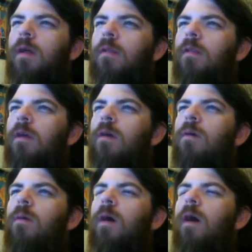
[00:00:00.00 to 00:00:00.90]

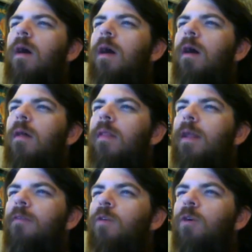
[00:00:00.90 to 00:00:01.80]
So, then
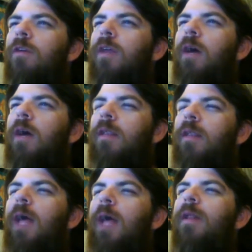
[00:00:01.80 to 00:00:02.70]
of course, our
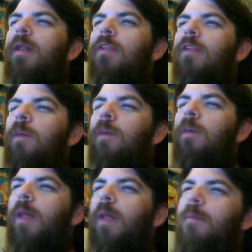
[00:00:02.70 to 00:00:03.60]
Diamond Elite Triple
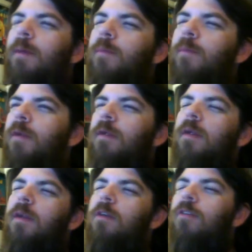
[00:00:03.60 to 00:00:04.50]
Platinum member,
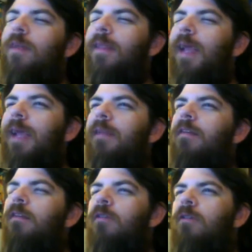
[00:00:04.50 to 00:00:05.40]
Chris
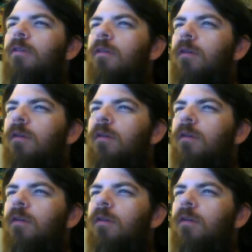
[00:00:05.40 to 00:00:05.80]
H.